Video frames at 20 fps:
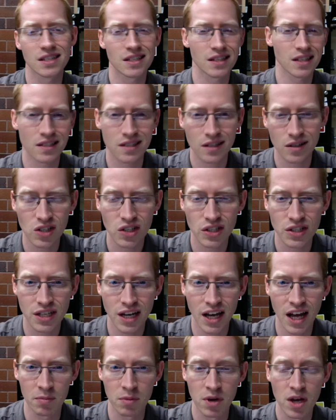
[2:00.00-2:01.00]
you this all the
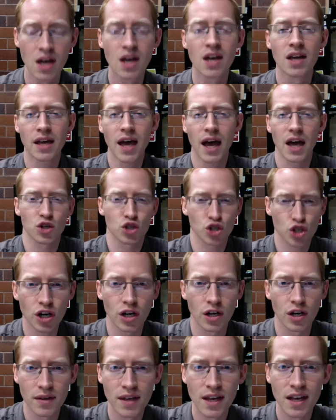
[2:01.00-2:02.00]
time. Yeah,
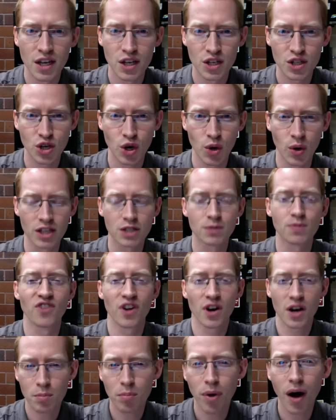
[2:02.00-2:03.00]
sure. So it's
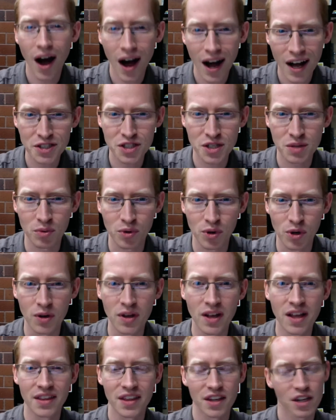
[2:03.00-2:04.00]
very possible
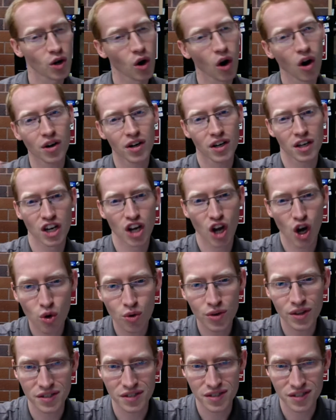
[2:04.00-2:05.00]
that you already know
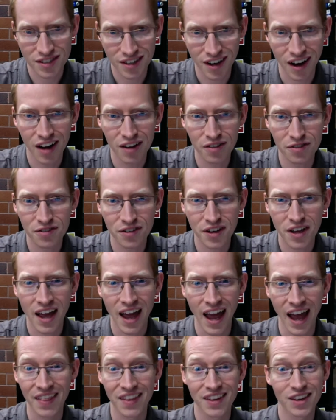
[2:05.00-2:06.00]
the stuff
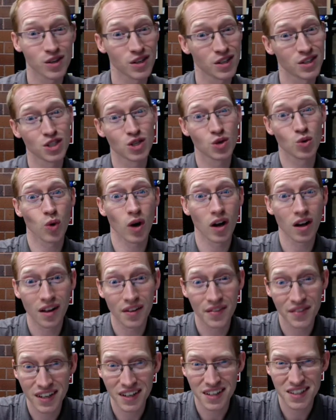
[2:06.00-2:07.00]
and then you can do well
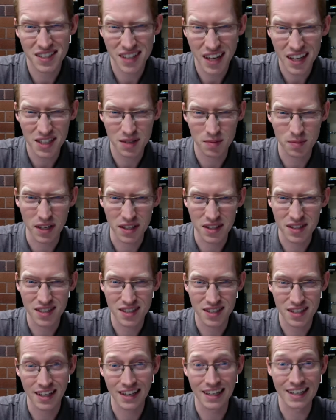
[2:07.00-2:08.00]
on the
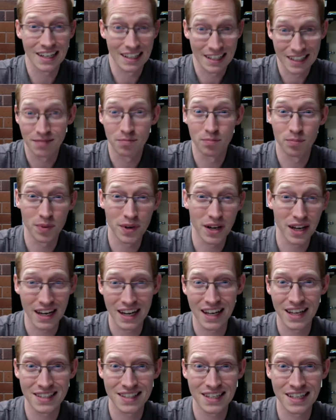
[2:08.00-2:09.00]
assessments. But
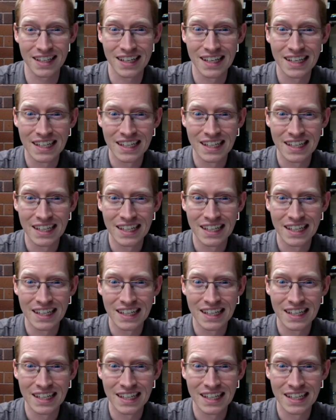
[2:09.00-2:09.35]
is it